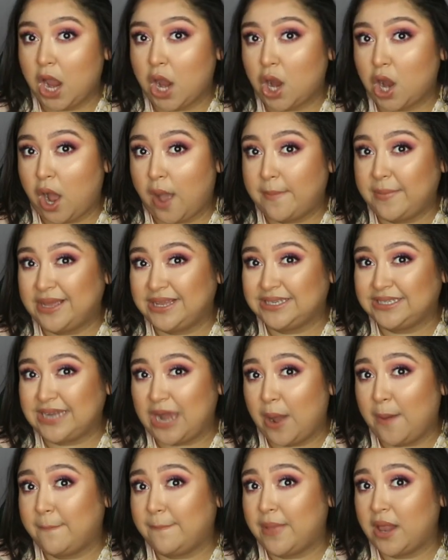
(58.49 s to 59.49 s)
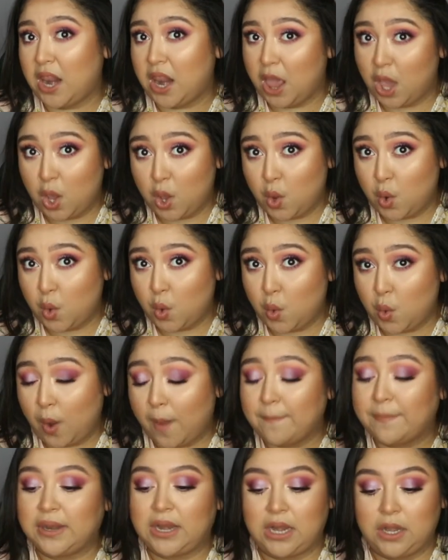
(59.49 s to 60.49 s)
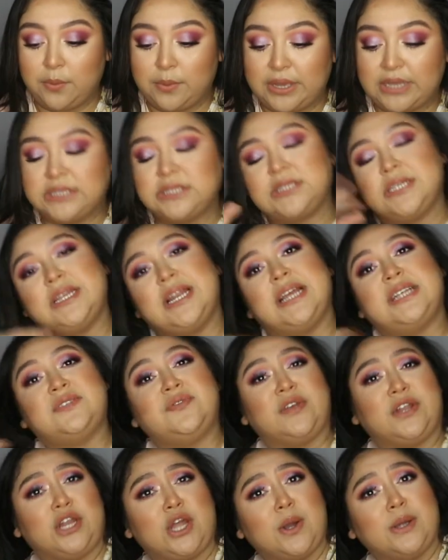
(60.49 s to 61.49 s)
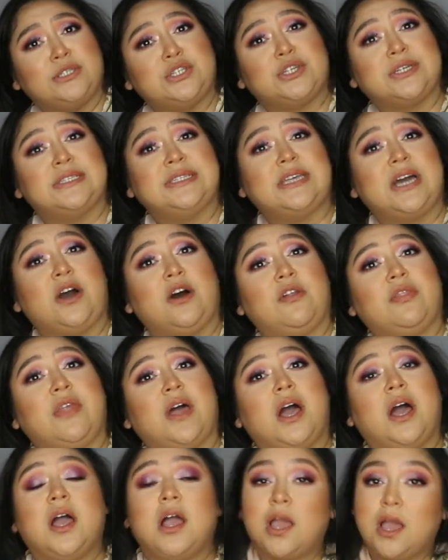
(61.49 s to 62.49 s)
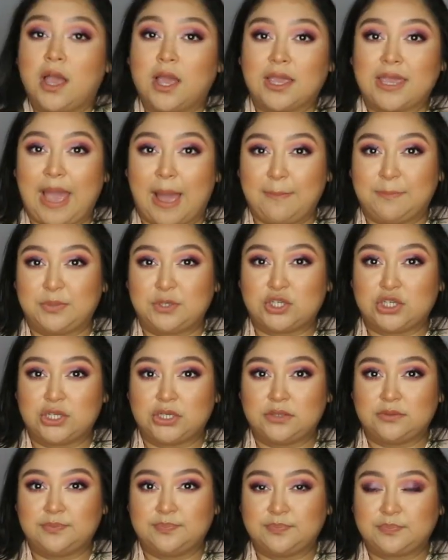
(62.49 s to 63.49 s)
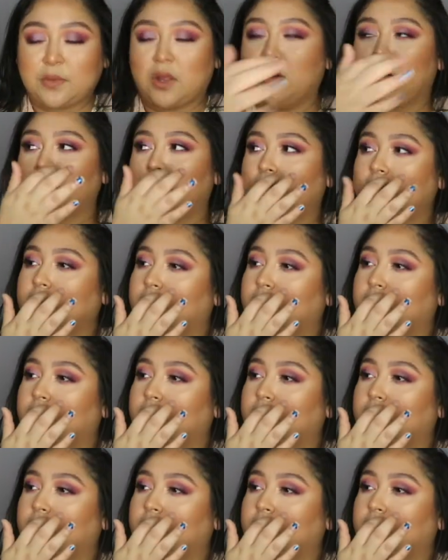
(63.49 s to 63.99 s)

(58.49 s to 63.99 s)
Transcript: comment down below. But anyways, today's video, as you can tell on the caption, or not